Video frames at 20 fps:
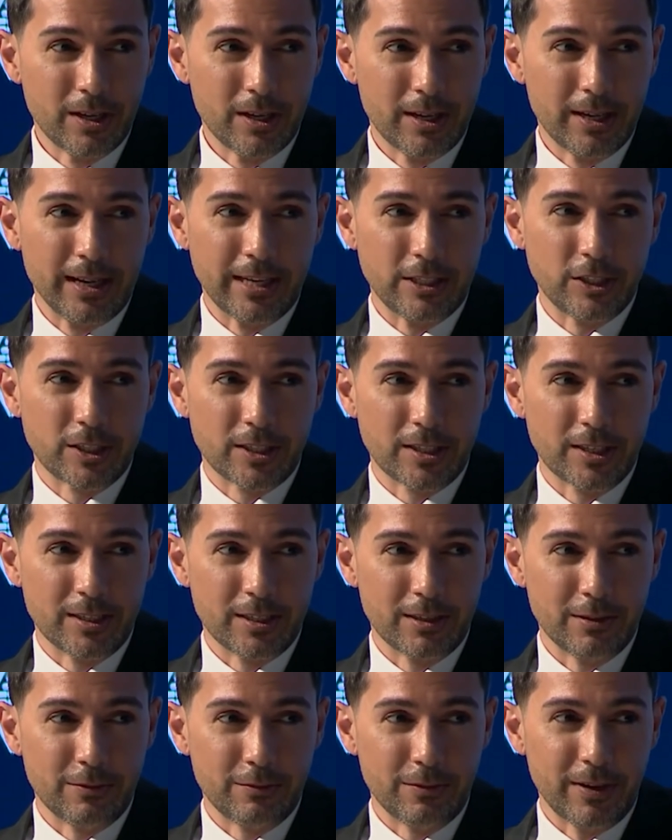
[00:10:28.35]

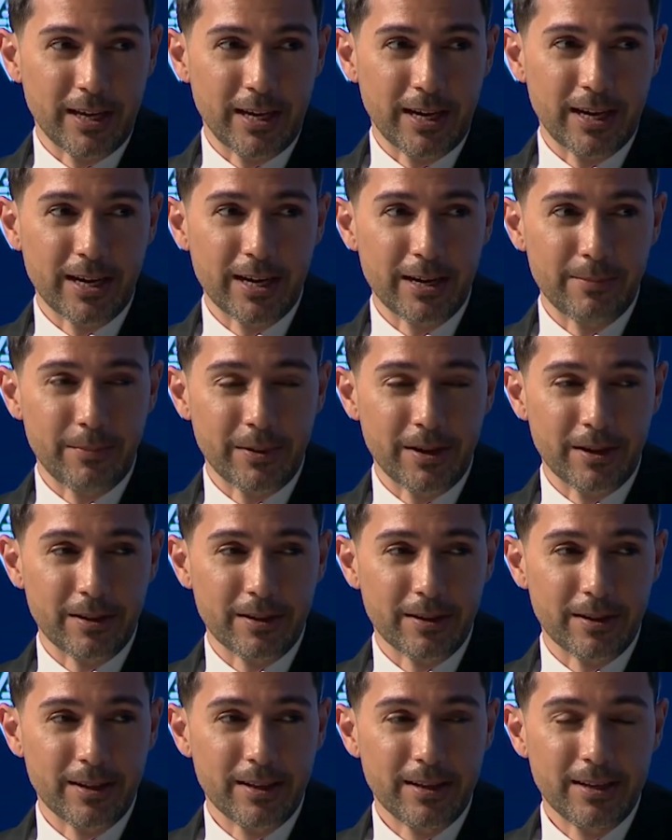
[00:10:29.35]
legislative AI
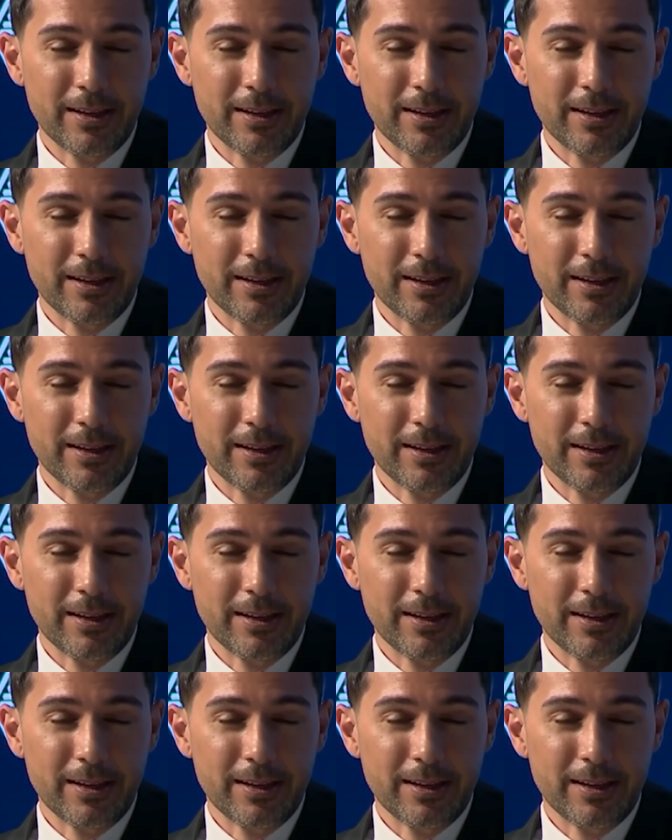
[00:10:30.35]
bill,